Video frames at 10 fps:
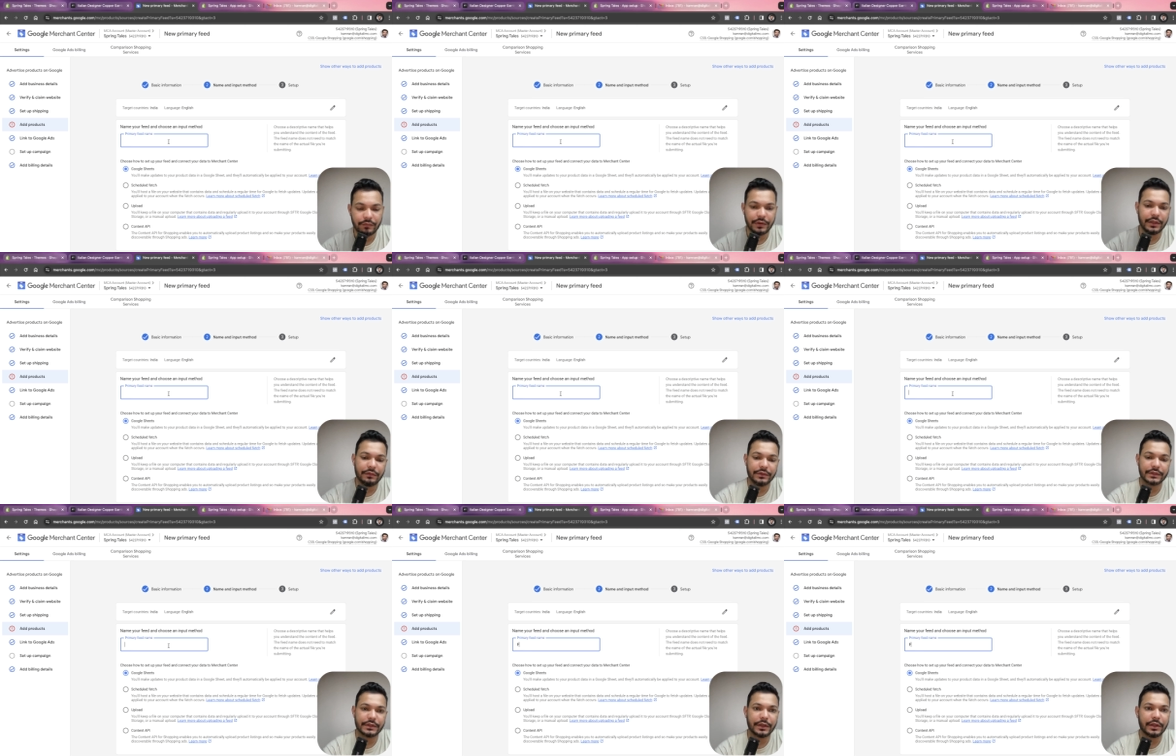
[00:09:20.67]
We give
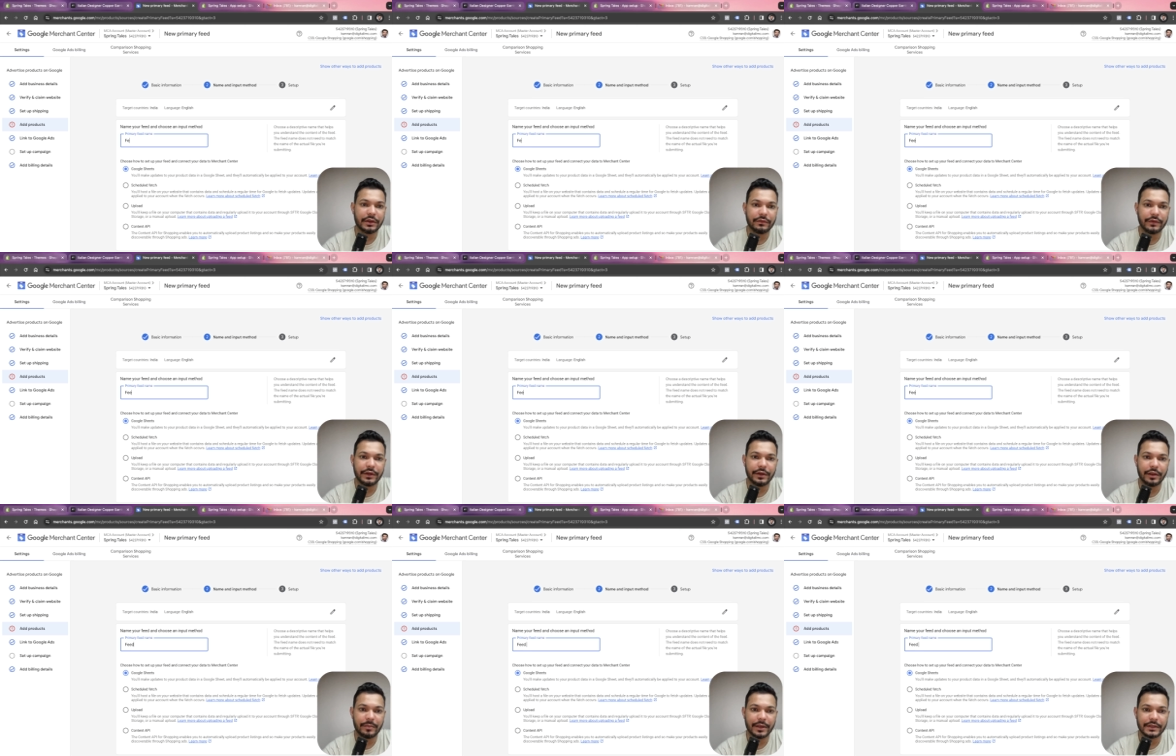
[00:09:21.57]
this feed
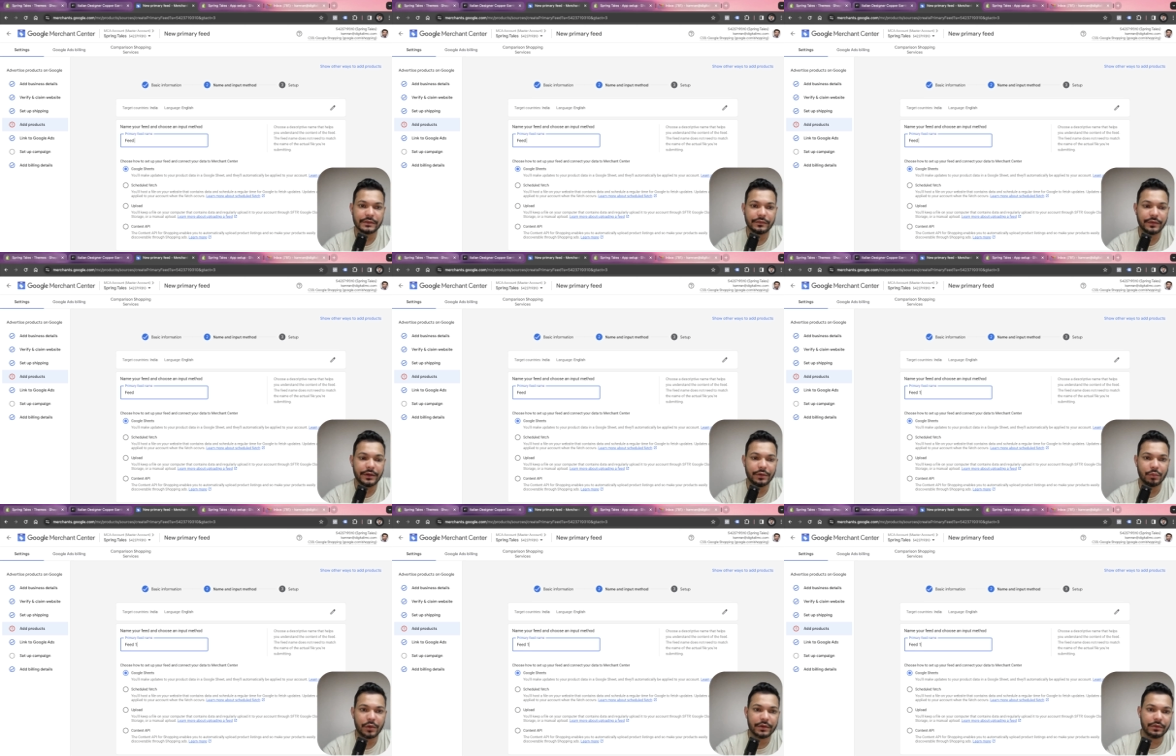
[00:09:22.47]
name as feed
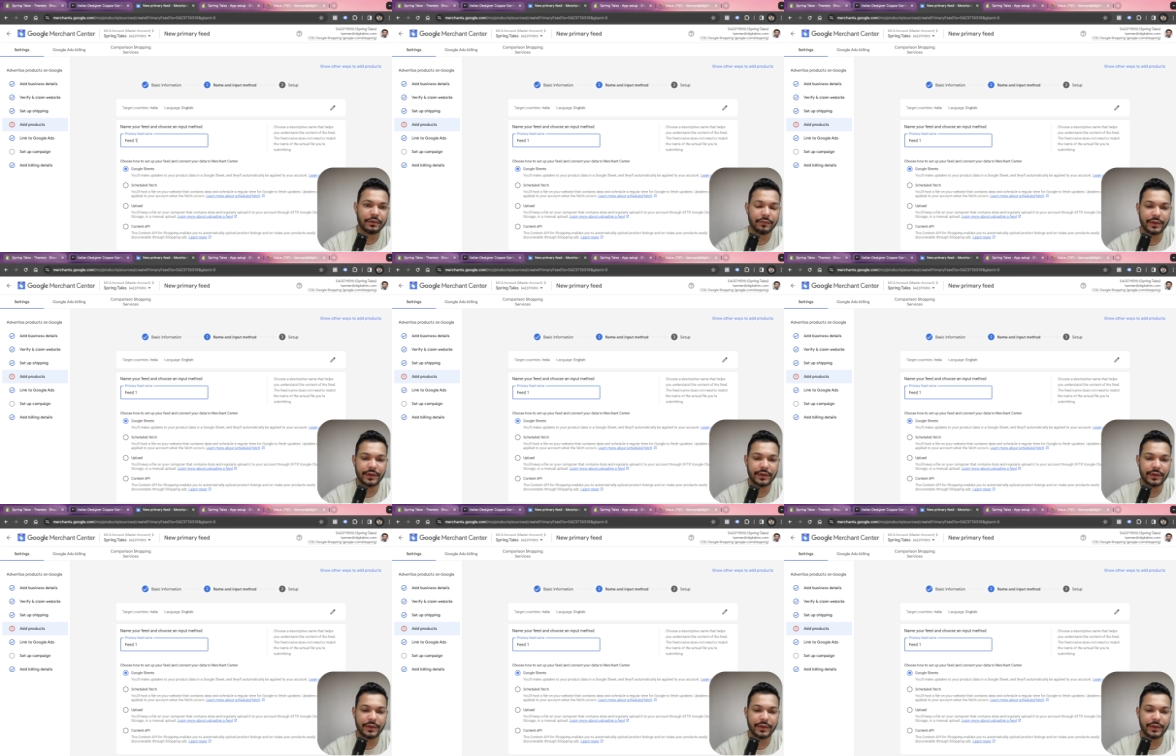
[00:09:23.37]
1.